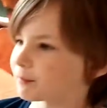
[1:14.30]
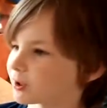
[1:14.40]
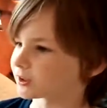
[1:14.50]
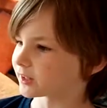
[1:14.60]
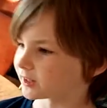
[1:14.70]
my
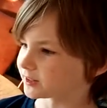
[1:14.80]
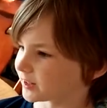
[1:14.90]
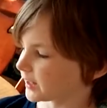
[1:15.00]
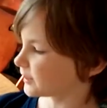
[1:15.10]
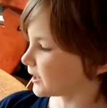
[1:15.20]
birthday
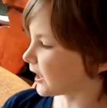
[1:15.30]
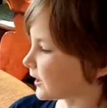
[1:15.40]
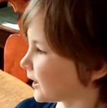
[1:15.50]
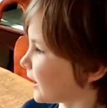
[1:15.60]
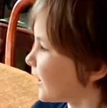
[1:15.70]
today
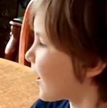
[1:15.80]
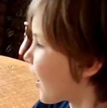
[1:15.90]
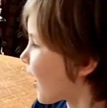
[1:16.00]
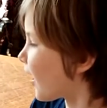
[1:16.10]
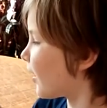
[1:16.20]
that
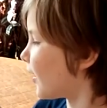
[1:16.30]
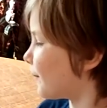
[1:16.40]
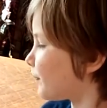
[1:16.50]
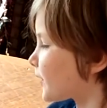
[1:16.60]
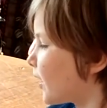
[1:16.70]

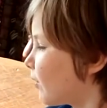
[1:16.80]
I did